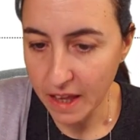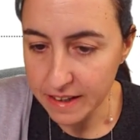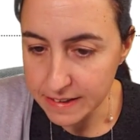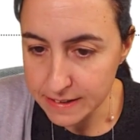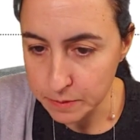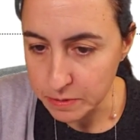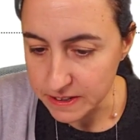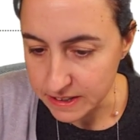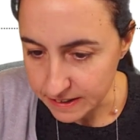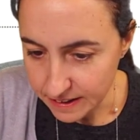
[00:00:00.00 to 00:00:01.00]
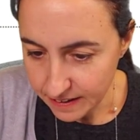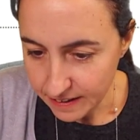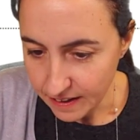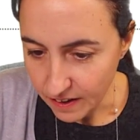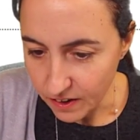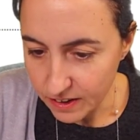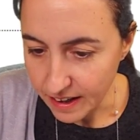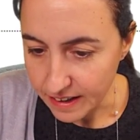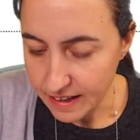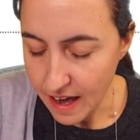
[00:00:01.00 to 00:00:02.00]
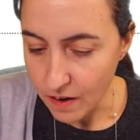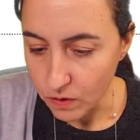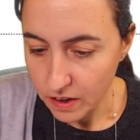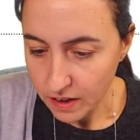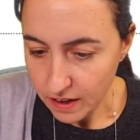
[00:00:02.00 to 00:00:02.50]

Easy peasy. Okay, now